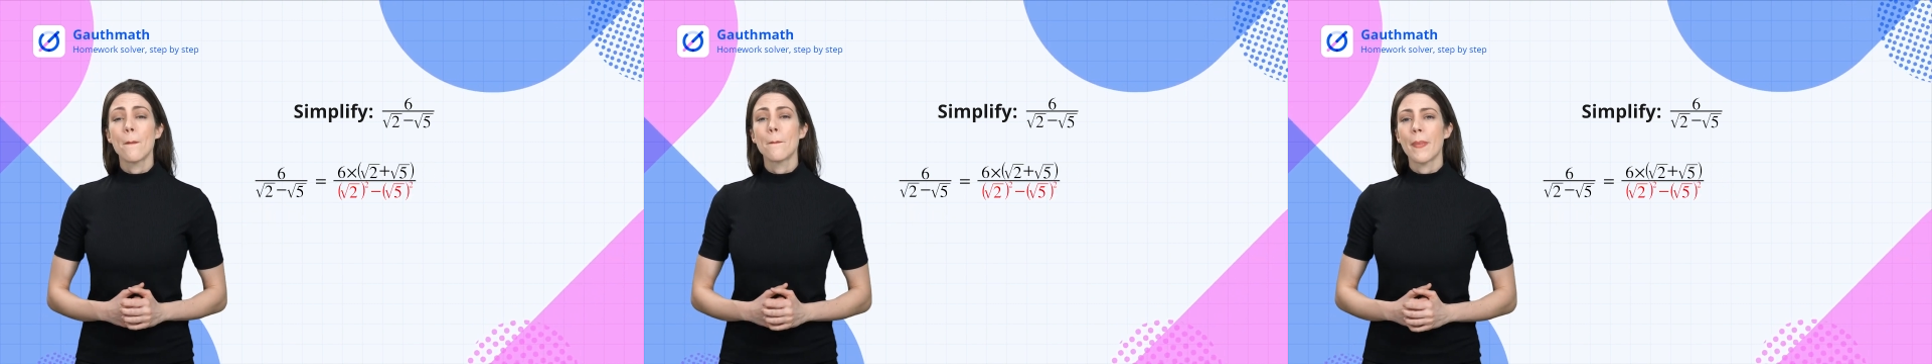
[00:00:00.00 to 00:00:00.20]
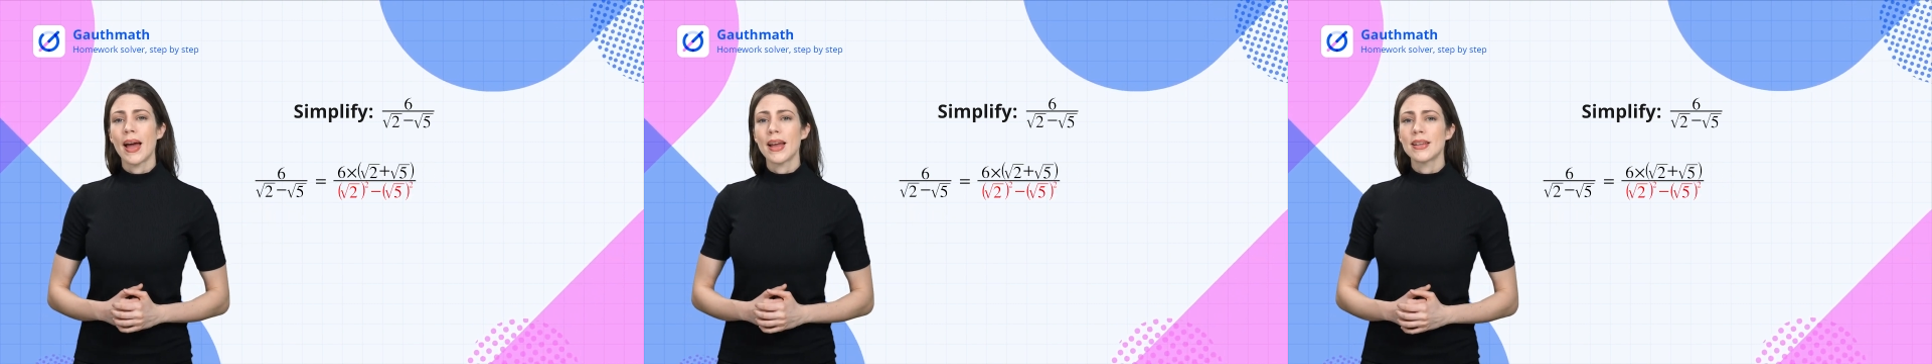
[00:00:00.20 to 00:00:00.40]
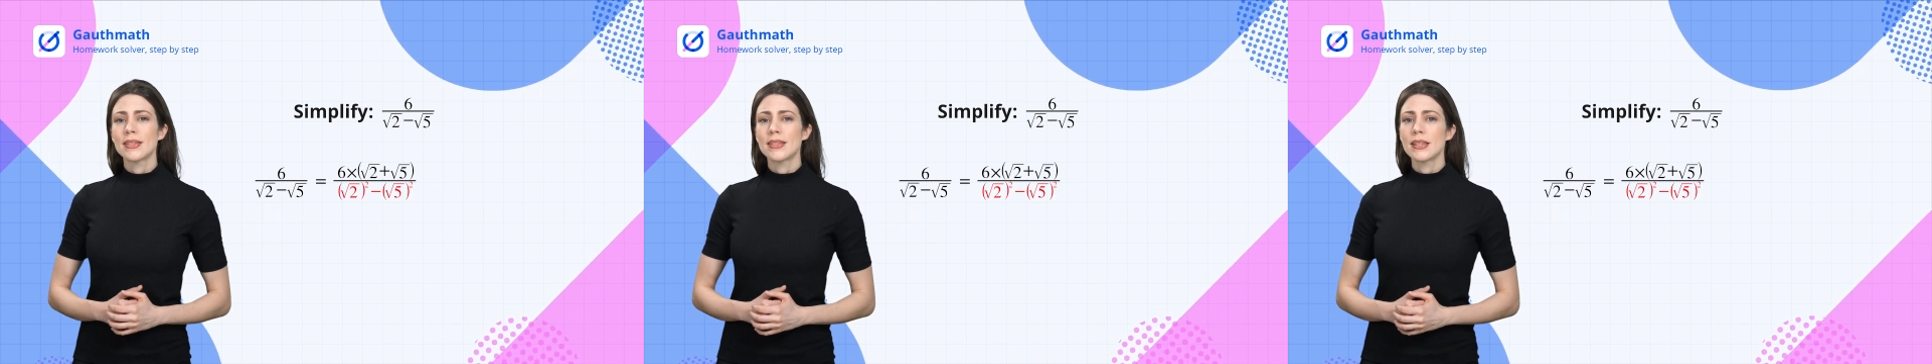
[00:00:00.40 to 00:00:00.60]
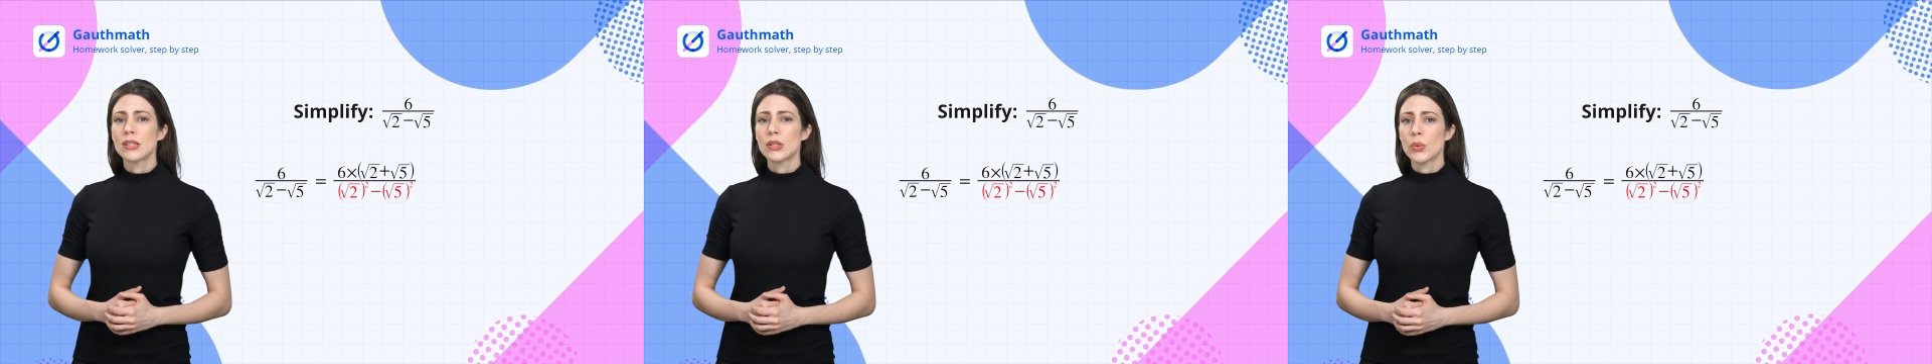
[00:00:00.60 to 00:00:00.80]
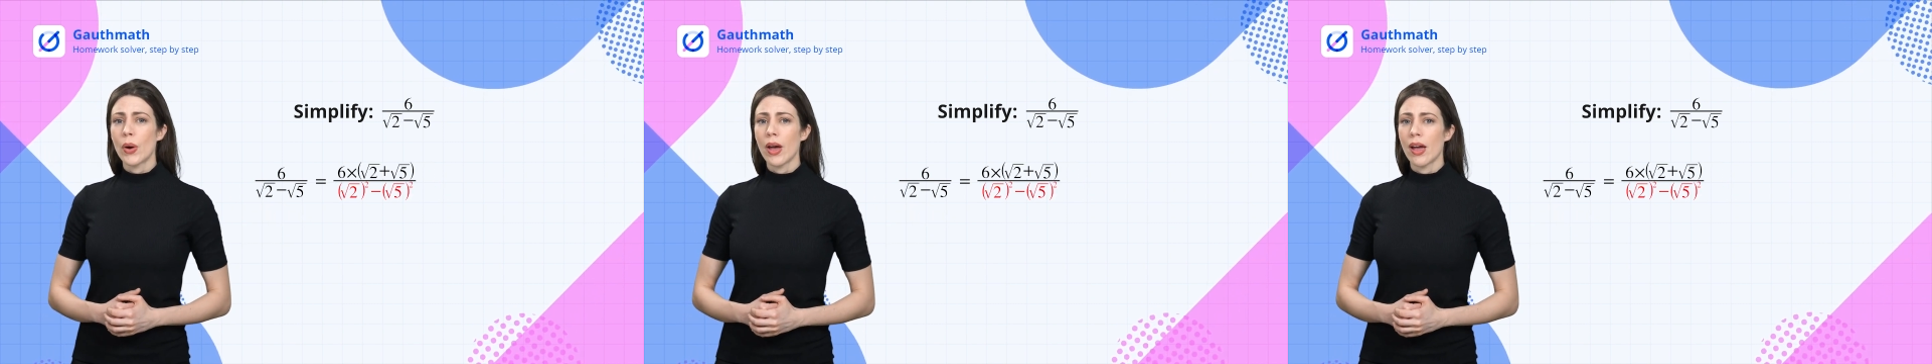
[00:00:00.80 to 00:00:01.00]
minus the
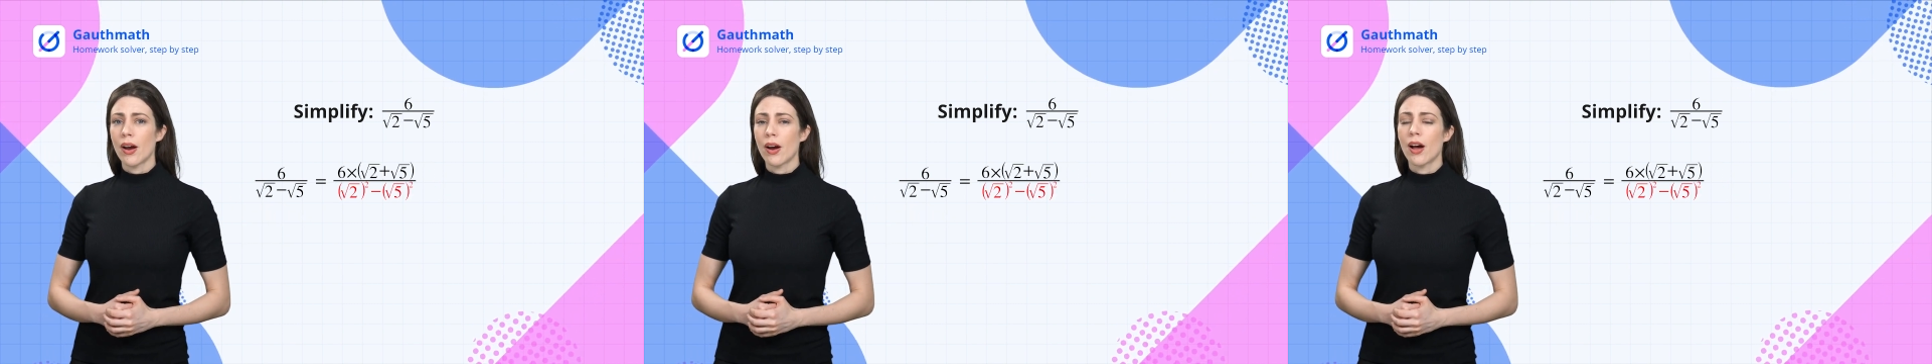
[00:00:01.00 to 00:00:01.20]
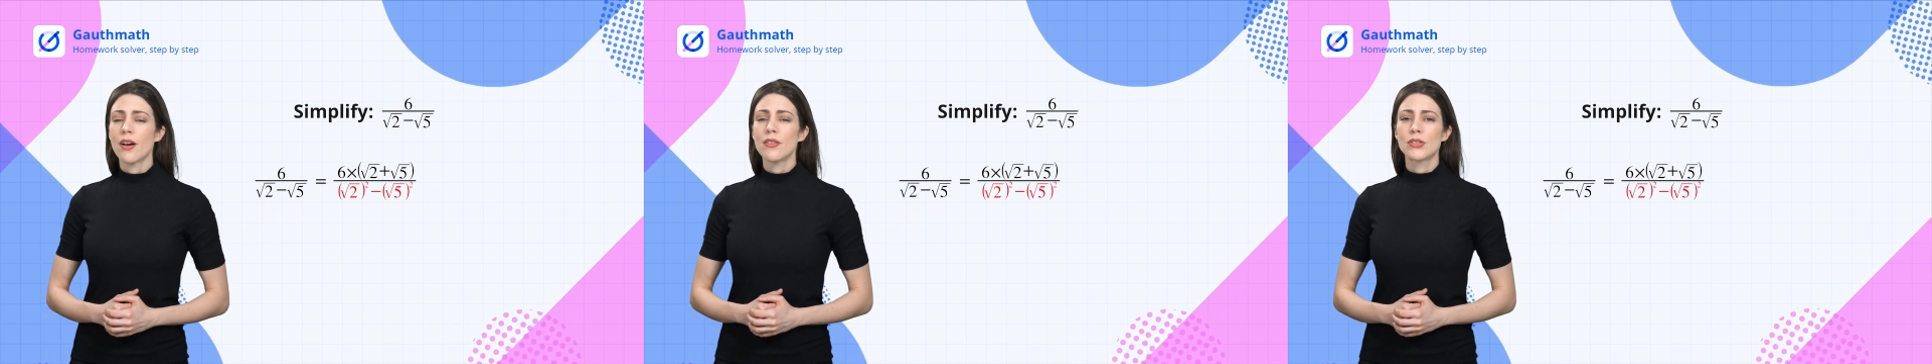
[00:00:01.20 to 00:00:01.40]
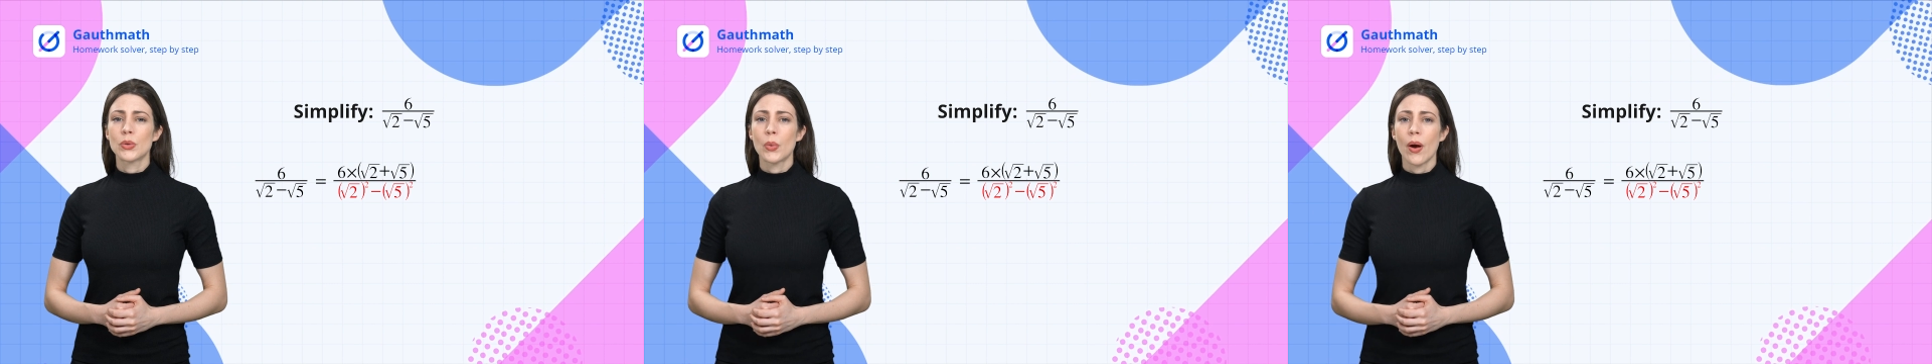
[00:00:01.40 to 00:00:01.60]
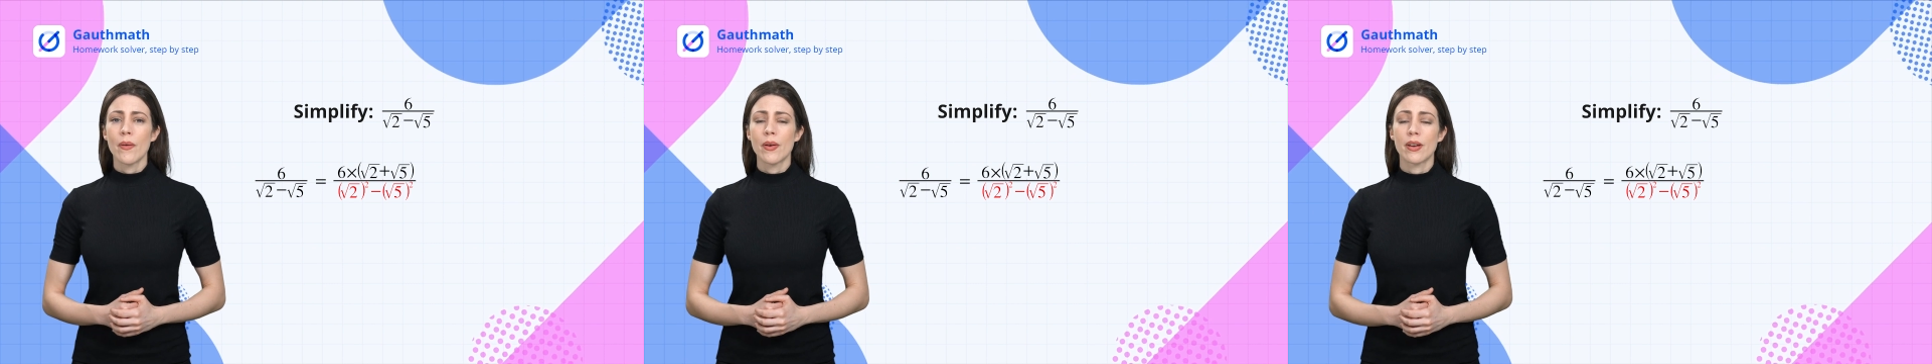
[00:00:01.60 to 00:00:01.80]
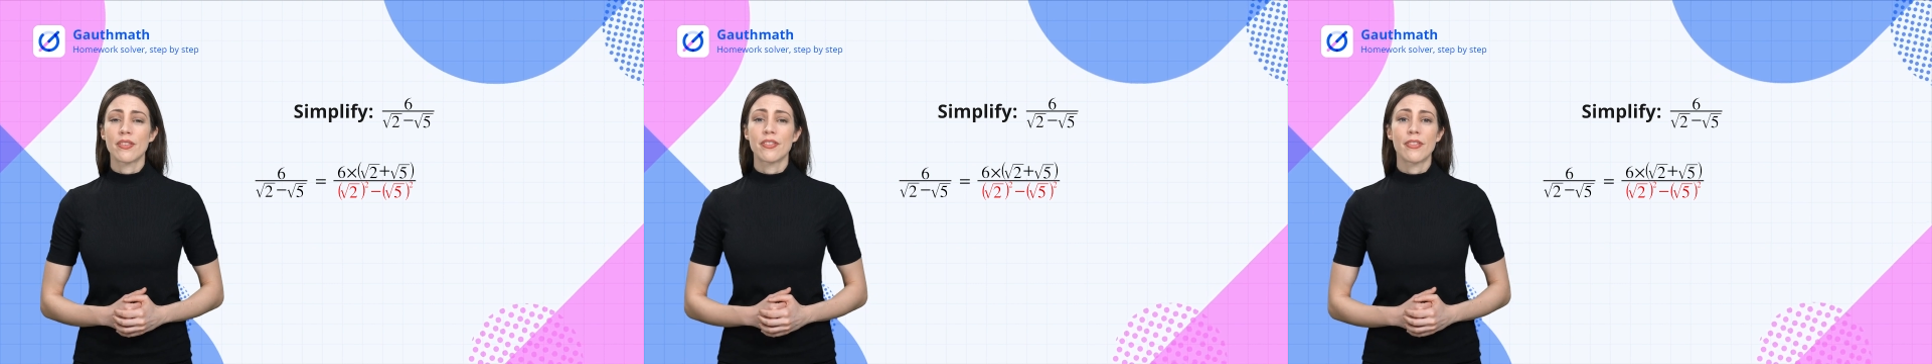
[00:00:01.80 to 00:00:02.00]
square of square
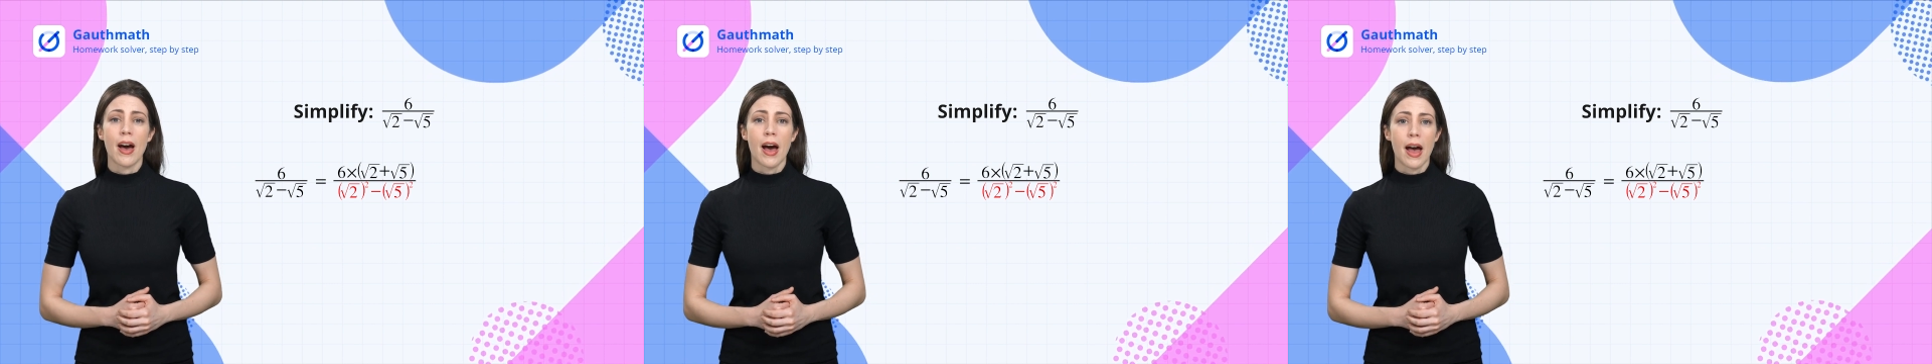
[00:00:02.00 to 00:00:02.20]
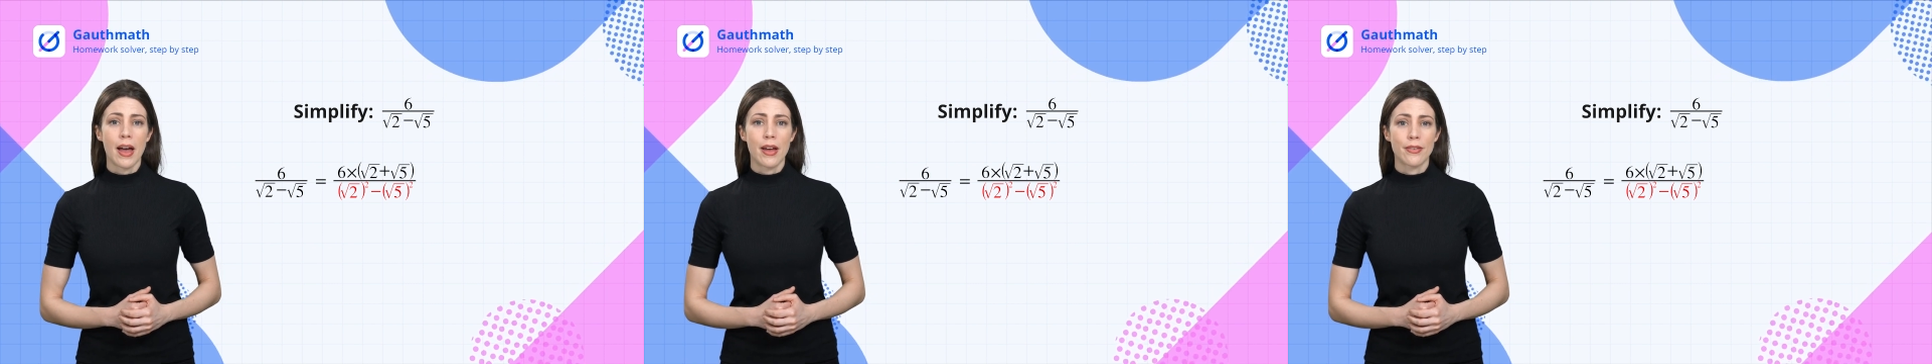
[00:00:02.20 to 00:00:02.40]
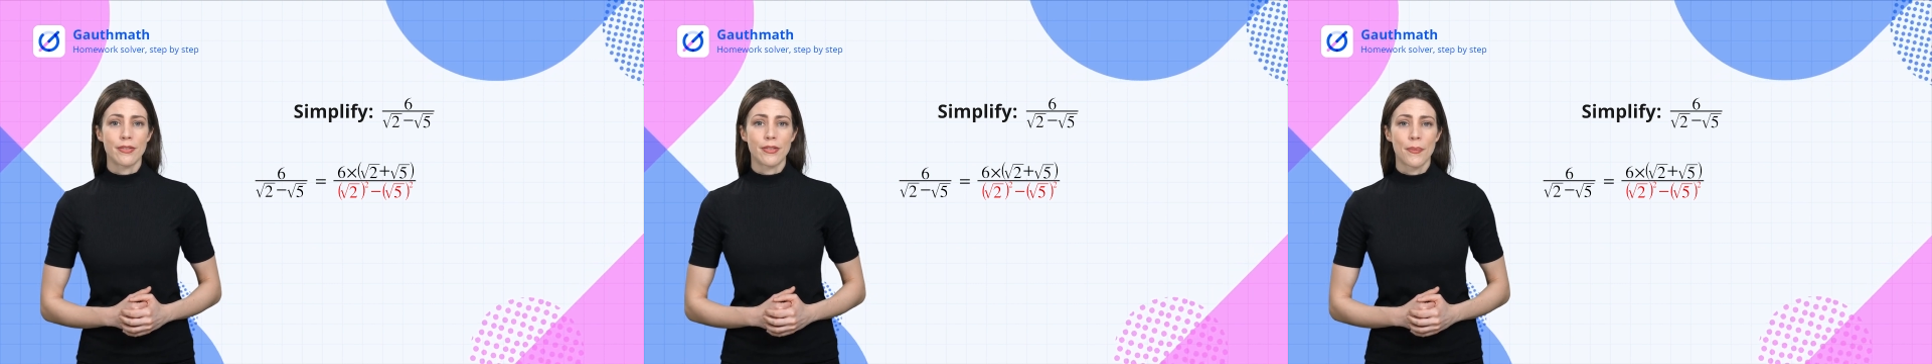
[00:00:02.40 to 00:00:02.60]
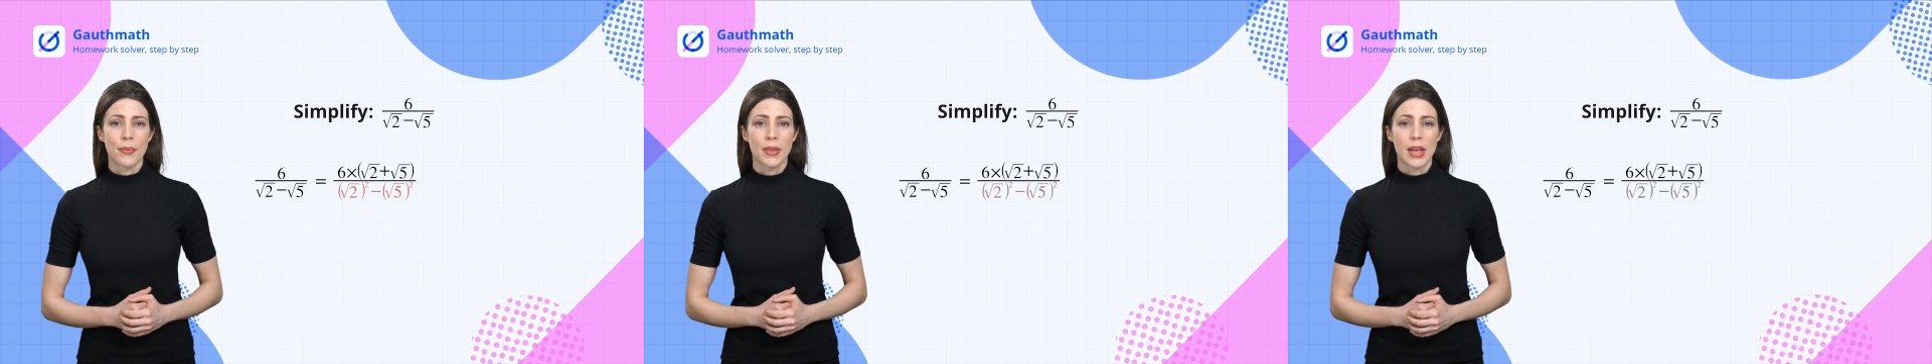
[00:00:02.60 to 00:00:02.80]
root of 5.